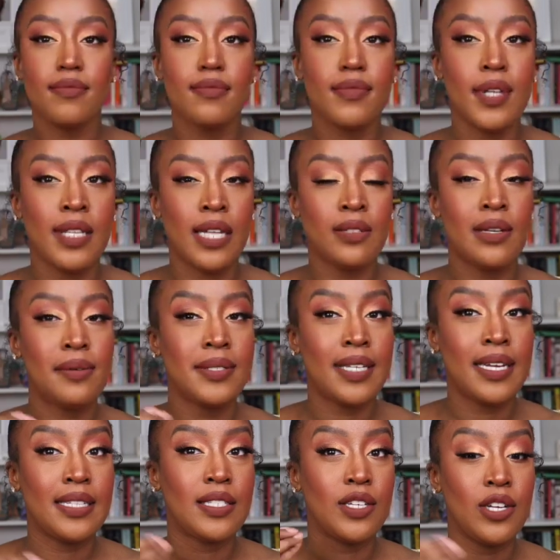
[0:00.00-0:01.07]
And that's why I was
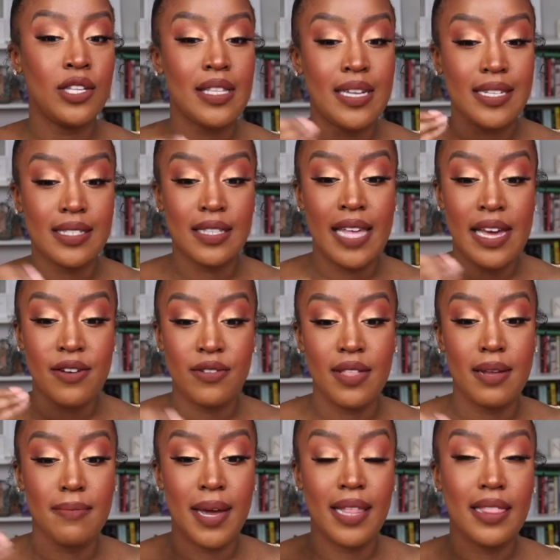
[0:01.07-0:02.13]
saying it's a good thing it's lighter
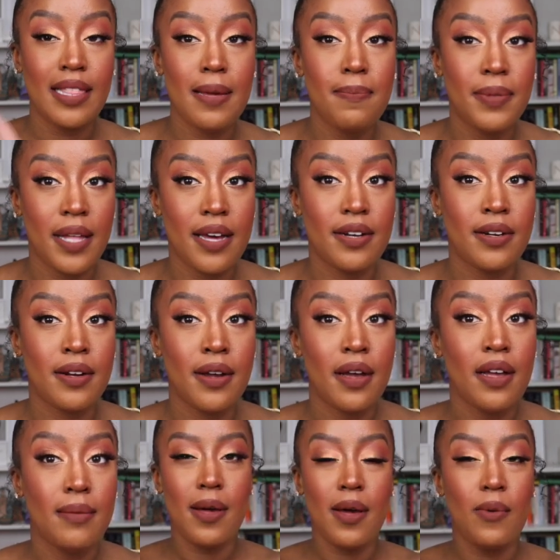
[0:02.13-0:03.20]
than my lip liner.
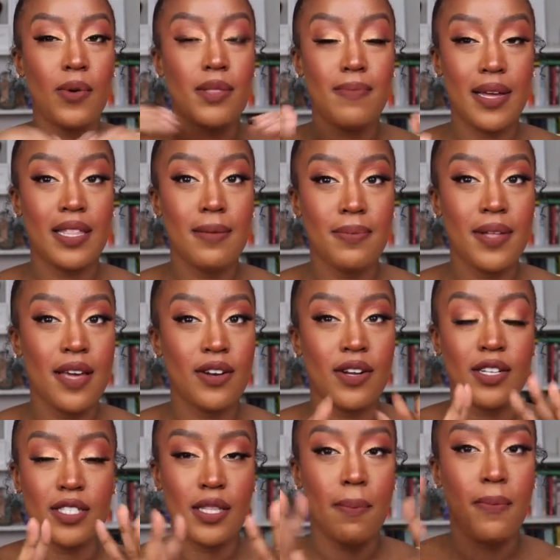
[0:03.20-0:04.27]
With my lip liner,
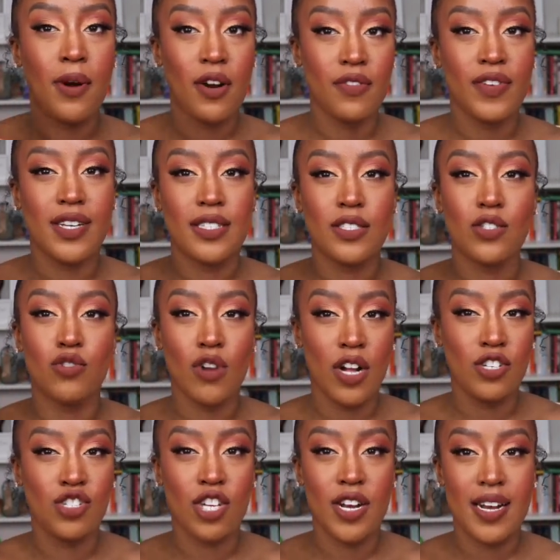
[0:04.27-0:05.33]
it's the perfect
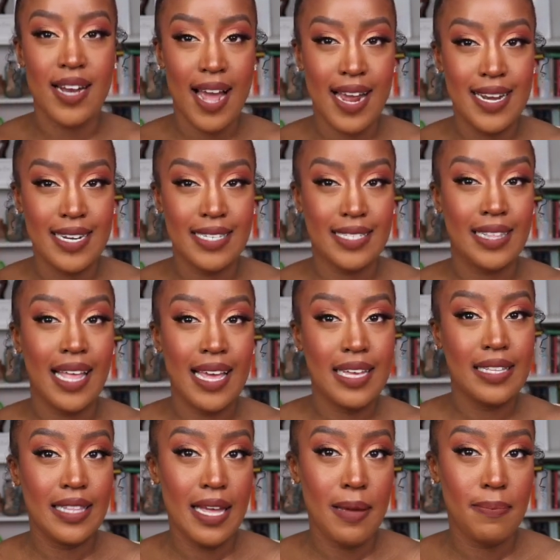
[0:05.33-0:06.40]
grunge 90s like
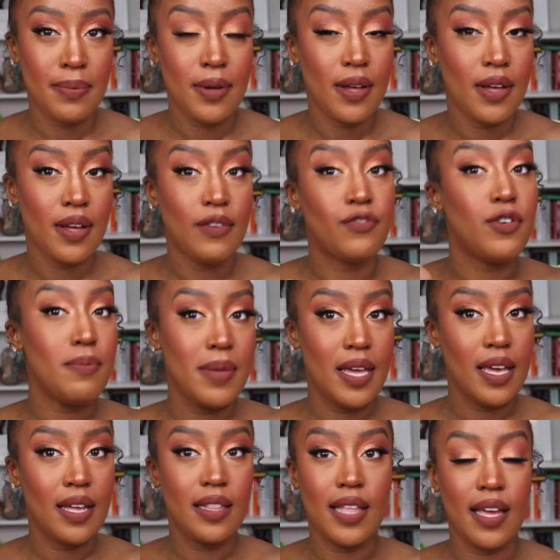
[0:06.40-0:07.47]
lip. For
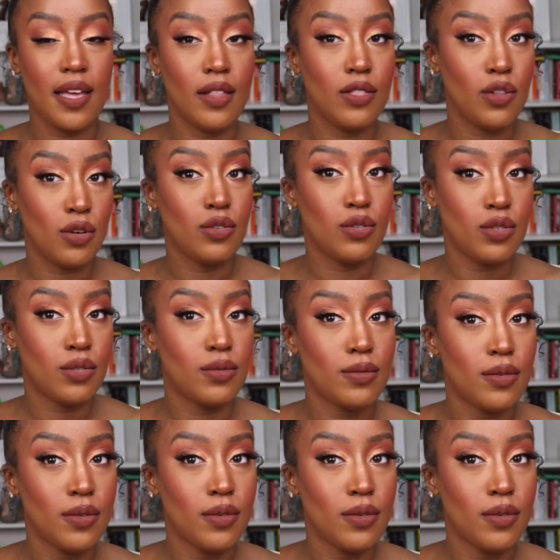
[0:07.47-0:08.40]
me, like it looks